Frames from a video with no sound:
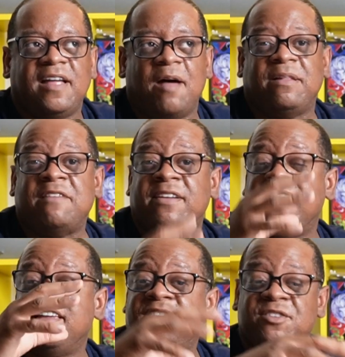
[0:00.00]
I believe, in
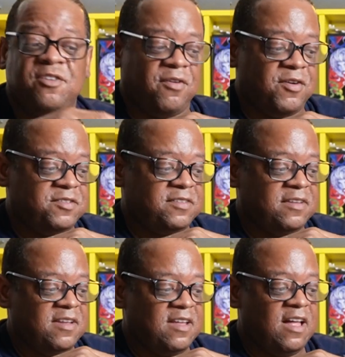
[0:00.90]
his universe
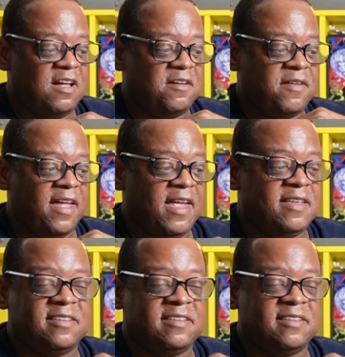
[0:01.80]
of a